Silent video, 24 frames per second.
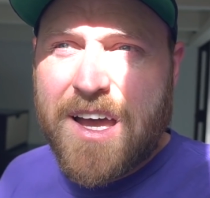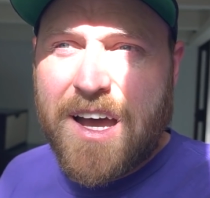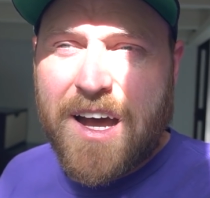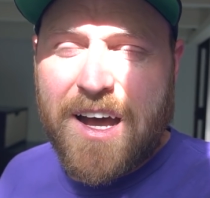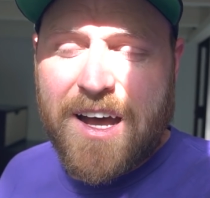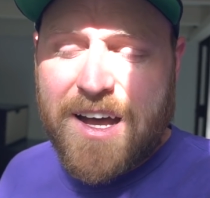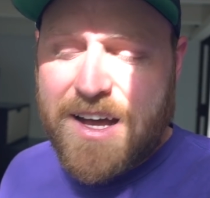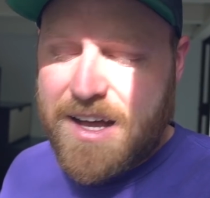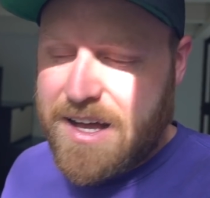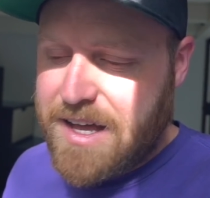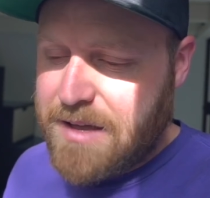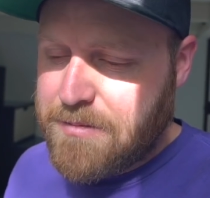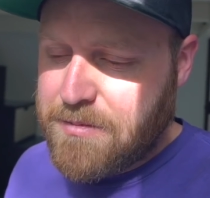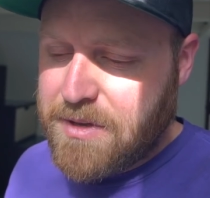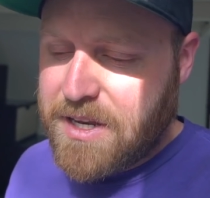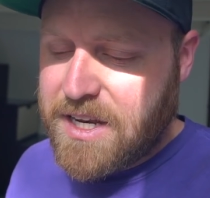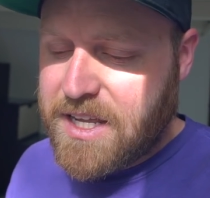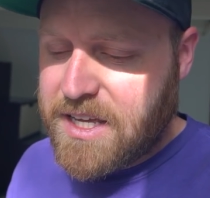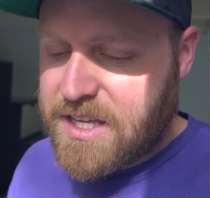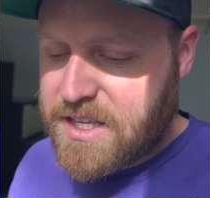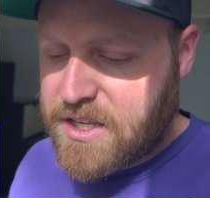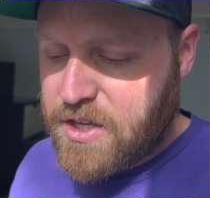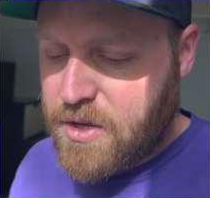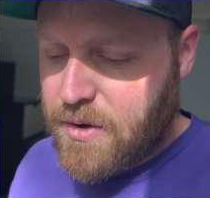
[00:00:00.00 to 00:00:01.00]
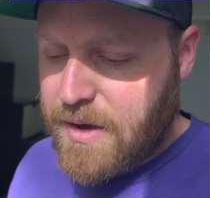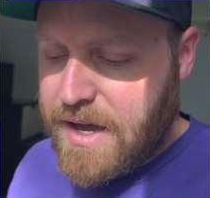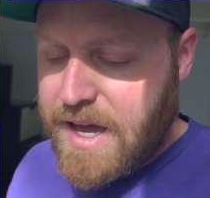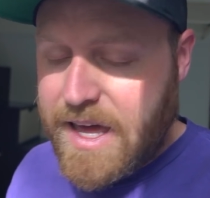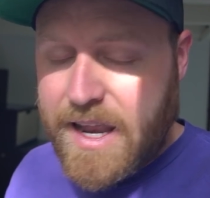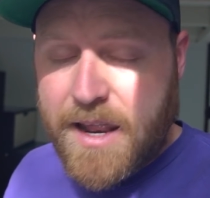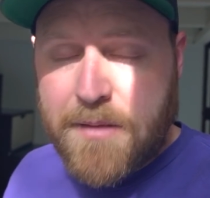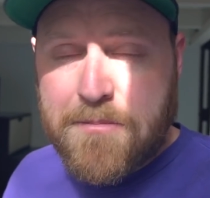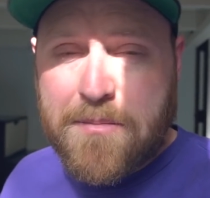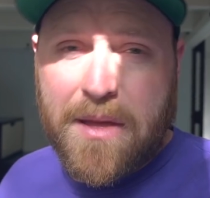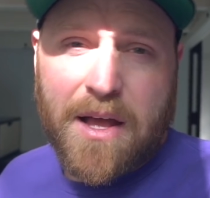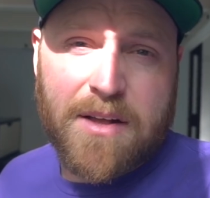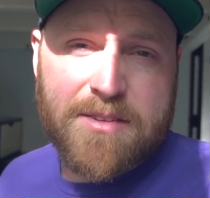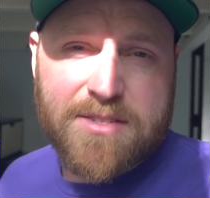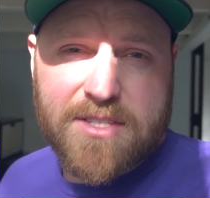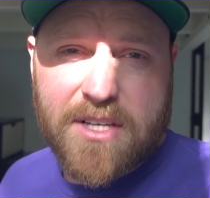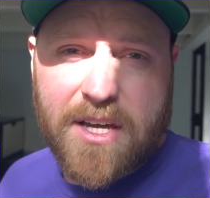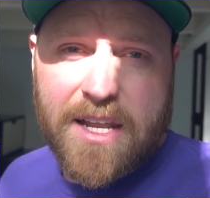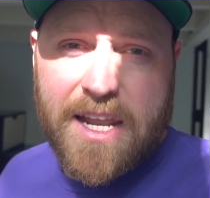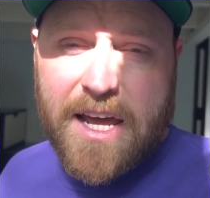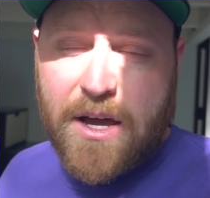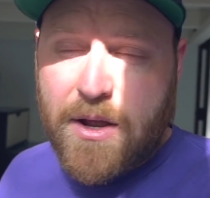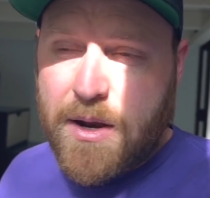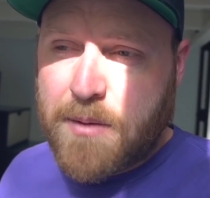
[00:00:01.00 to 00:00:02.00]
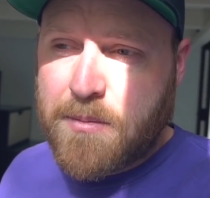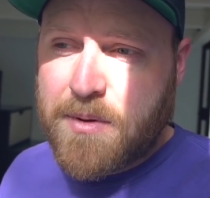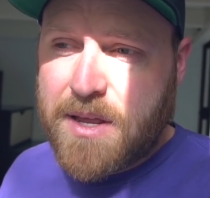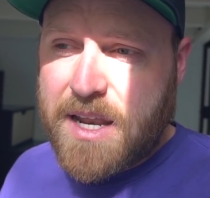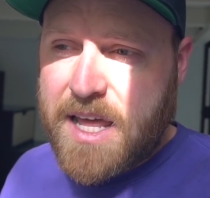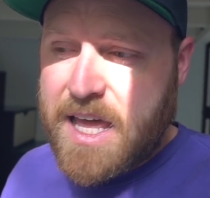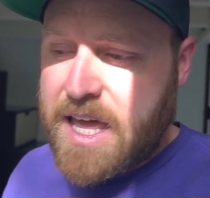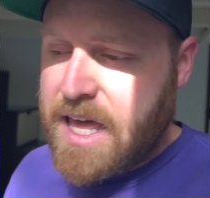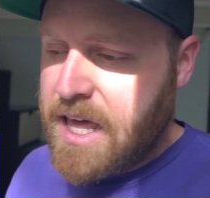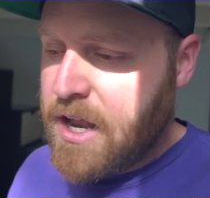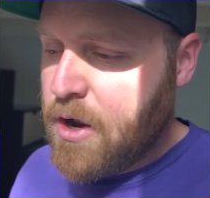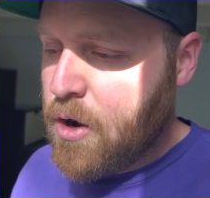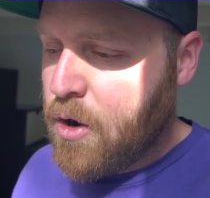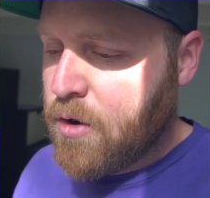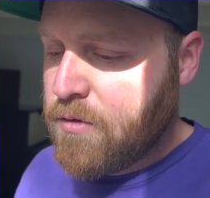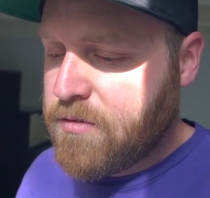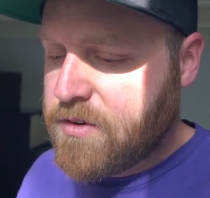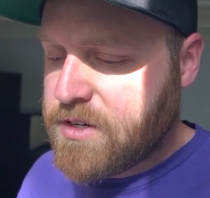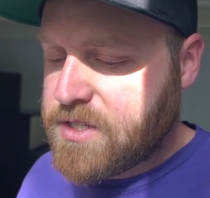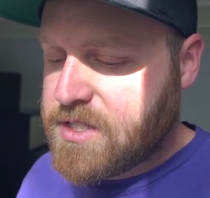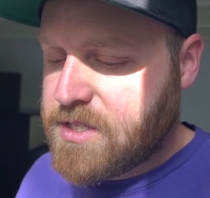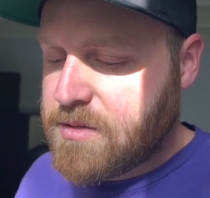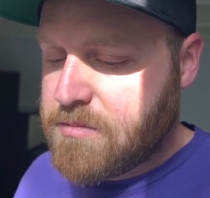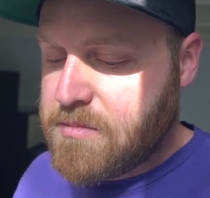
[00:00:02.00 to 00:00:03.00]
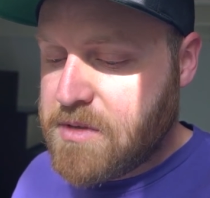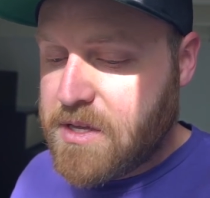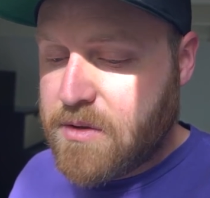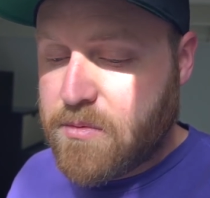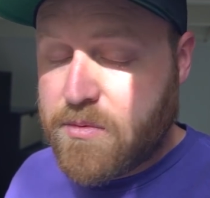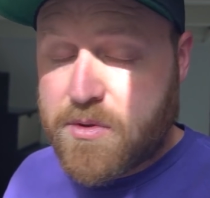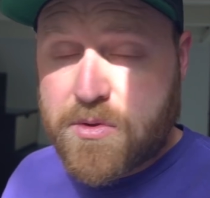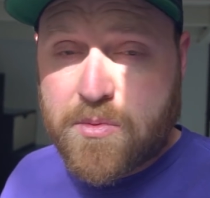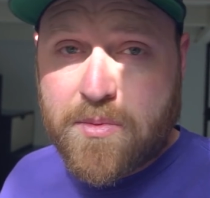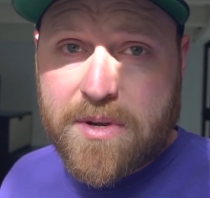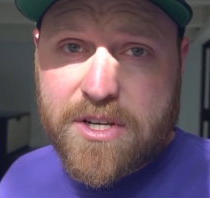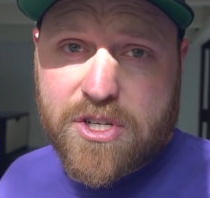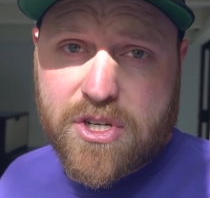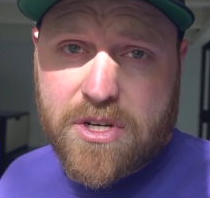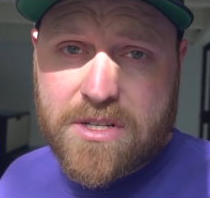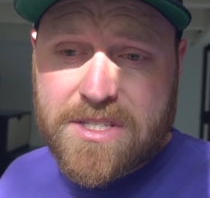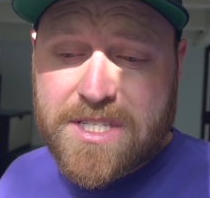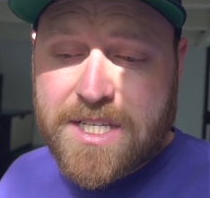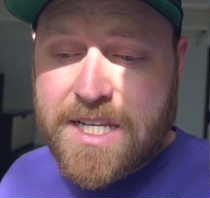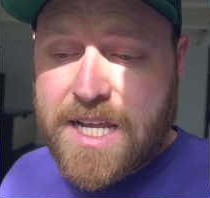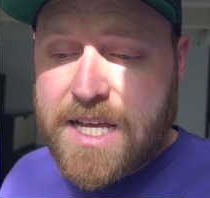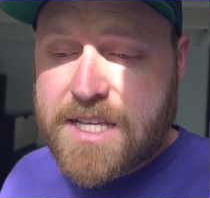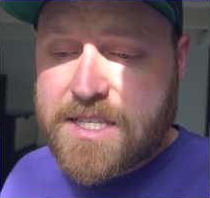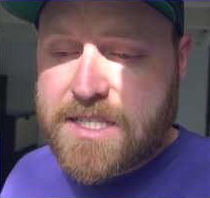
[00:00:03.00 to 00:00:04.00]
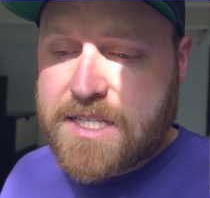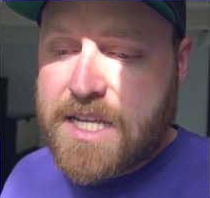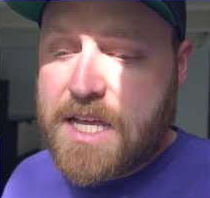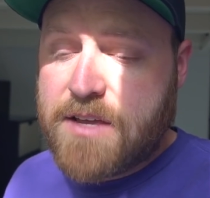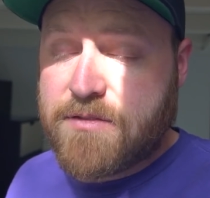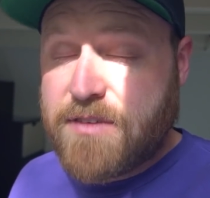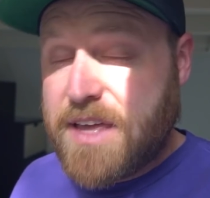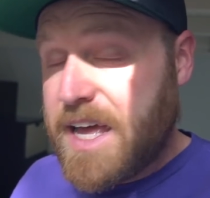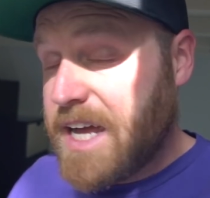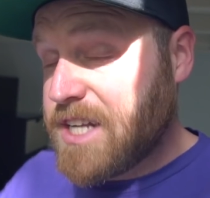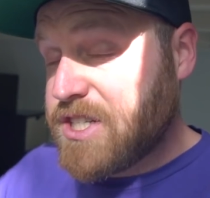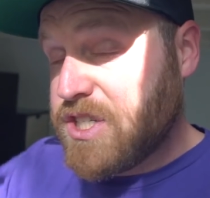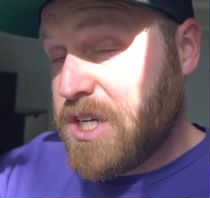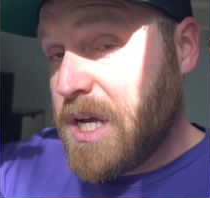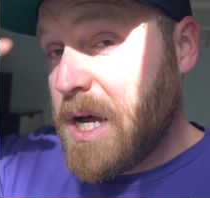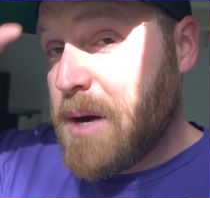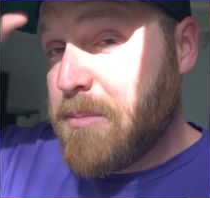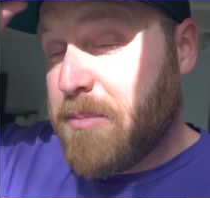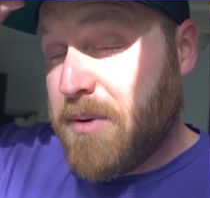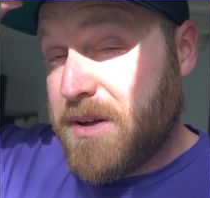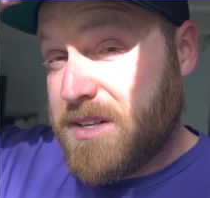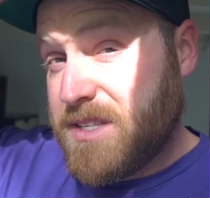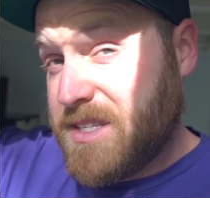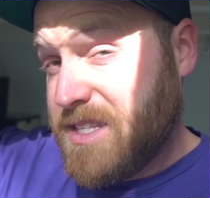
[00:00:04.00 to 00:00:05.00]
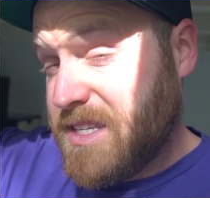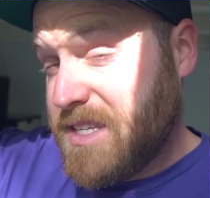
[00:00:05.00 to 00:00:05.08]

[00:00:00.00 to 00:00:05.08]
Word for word: I'm gonna go ahead and bounce on out. I'm gonna head over to meet with Richard. Today's the day of catching up on